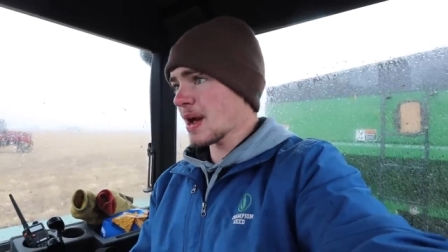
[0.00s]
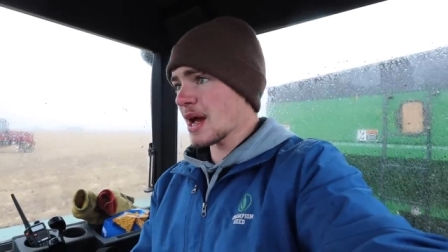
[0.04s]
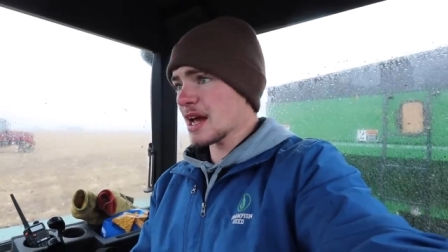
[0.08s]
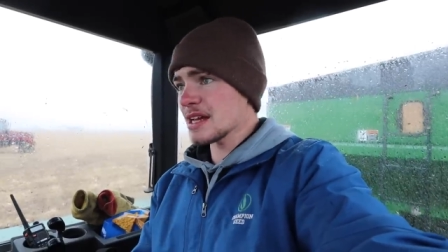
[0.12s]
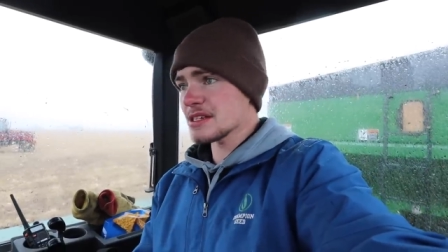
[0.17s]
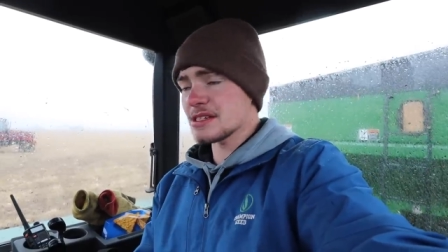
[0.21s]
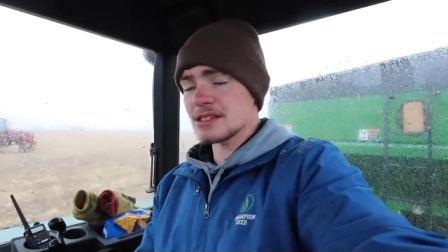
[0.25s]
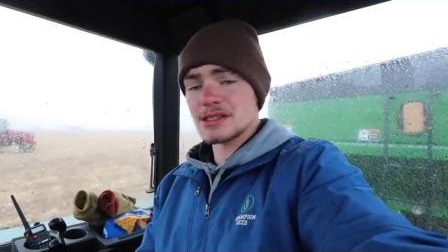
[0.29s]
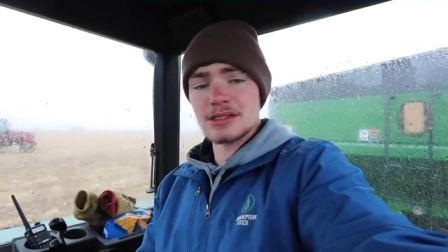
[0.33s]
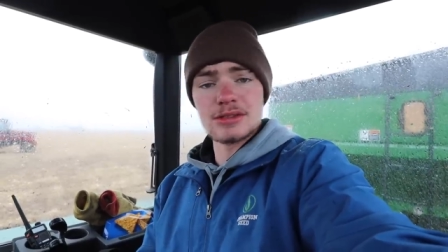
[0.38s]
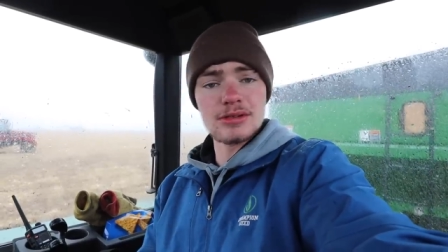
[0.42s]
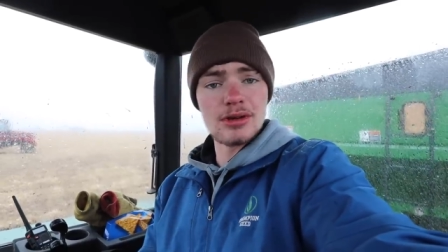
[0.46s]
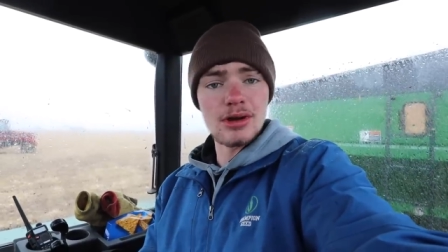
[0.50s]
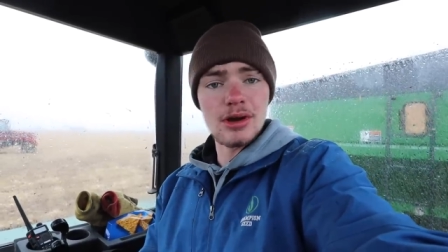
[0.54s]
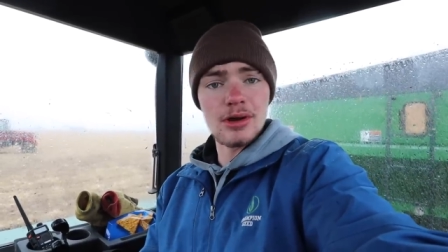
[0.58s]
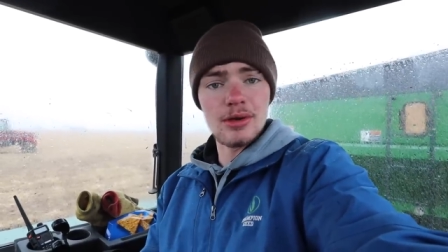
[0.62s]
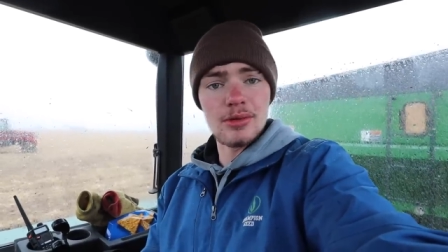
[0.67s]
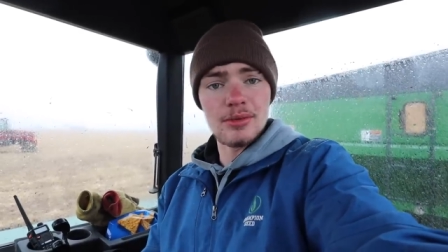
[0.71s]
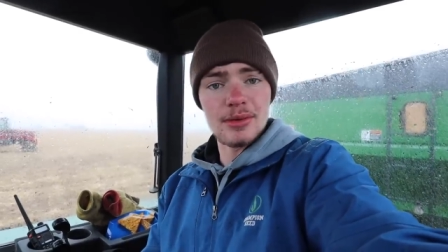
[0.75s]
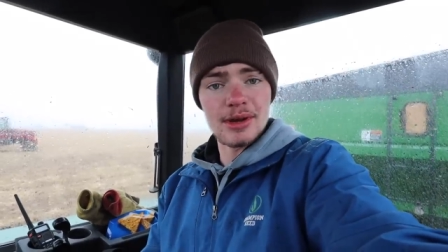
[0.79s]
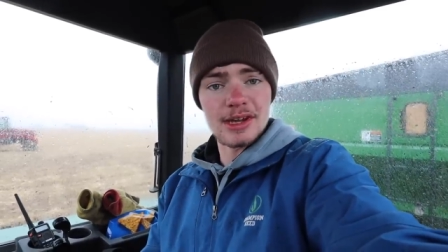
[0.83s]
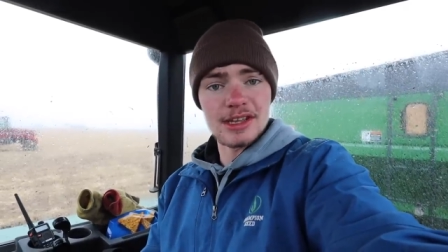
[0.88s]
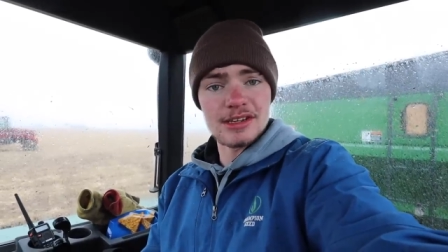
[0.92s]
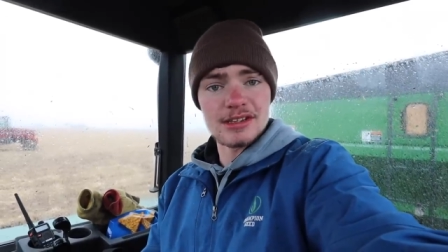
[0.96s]
passes through
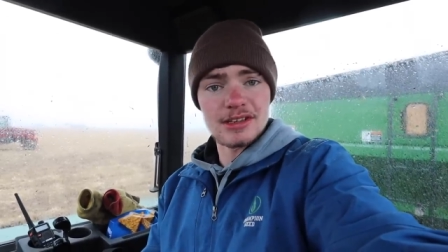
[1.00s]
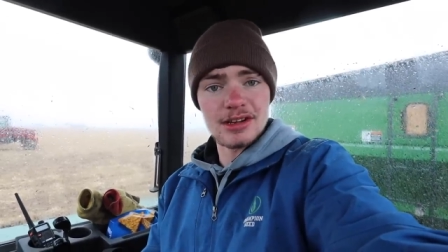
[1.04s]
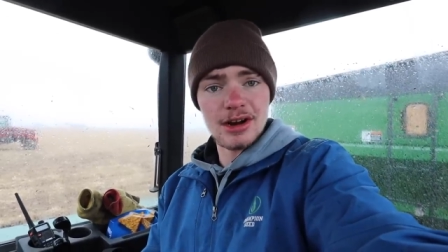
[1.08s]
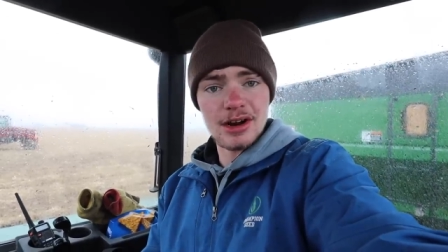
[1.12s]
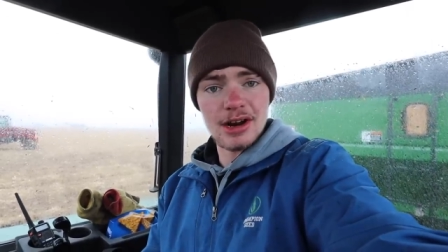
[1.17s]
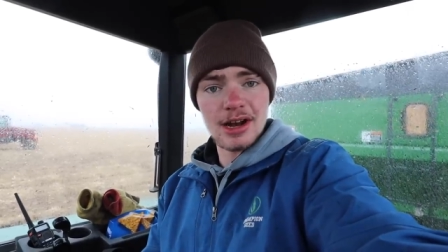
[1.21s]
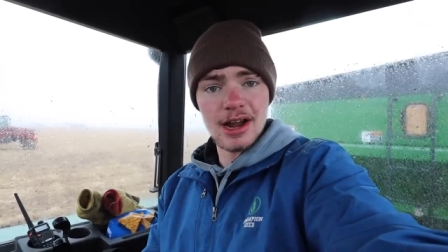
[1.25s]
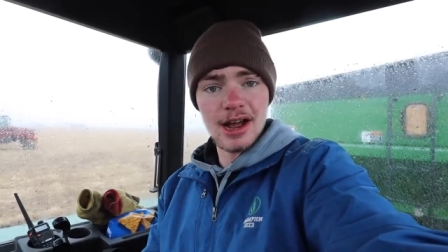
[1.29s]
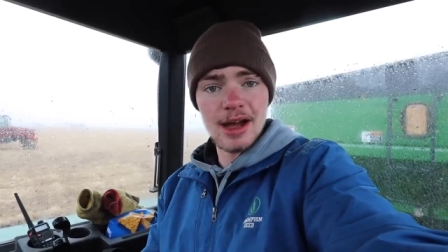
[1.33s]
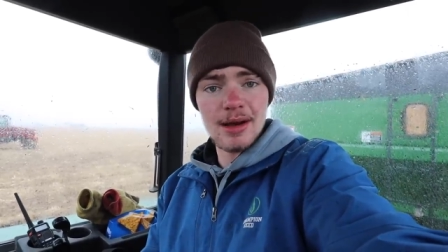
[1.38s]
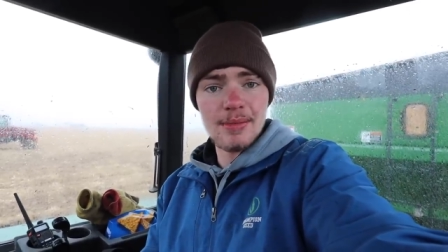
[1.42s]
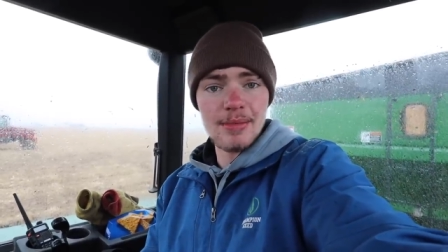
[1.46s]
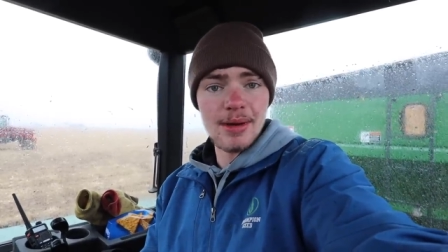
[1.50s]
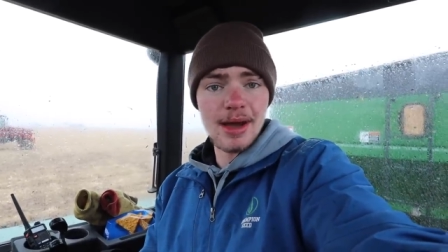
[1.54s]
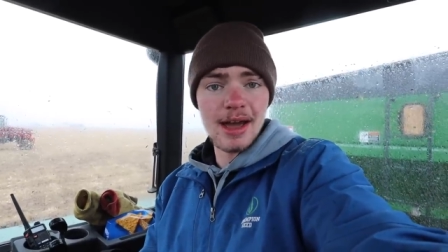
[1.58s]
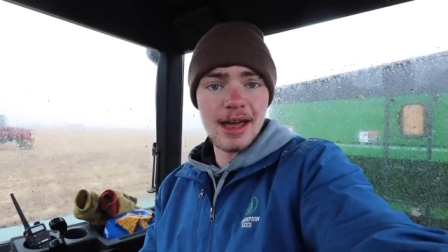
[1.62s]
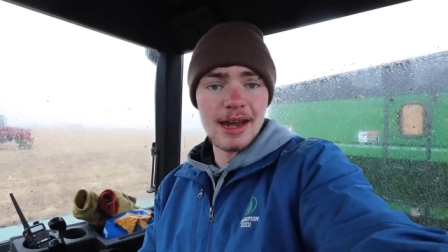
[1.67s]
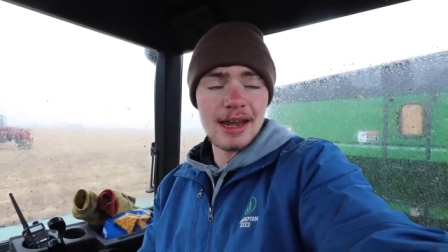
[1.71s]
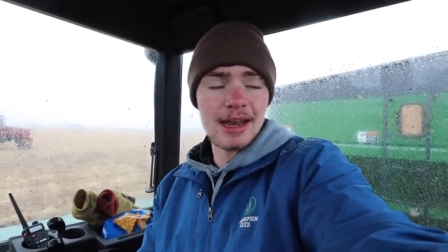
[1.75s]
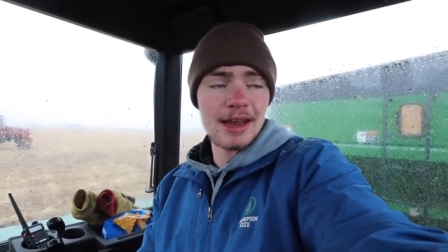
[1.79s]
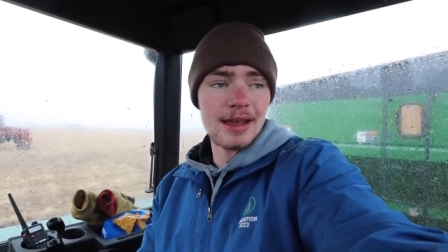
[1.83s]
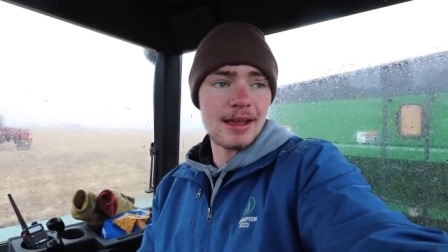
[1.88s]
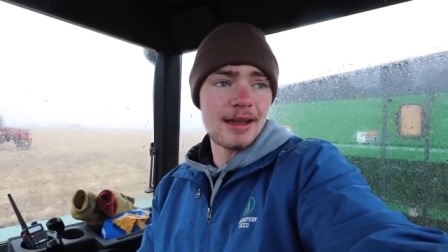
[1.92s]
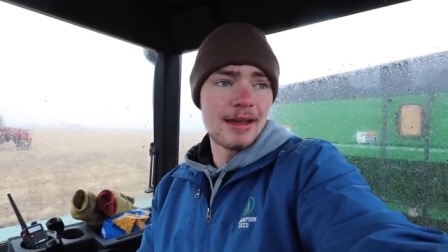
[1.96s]
and we can start
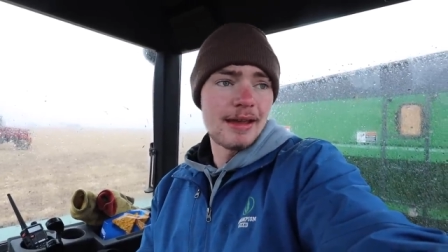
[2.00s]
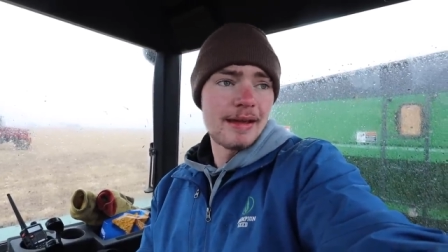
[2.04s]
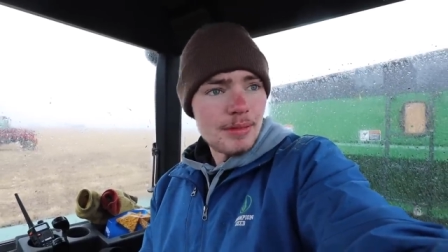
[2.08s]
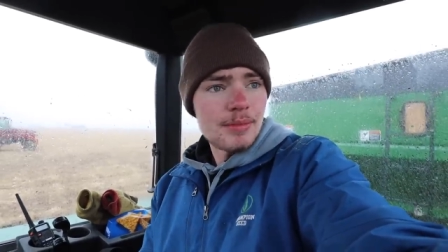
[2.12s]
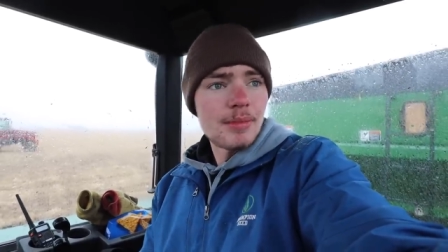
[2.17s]
combining.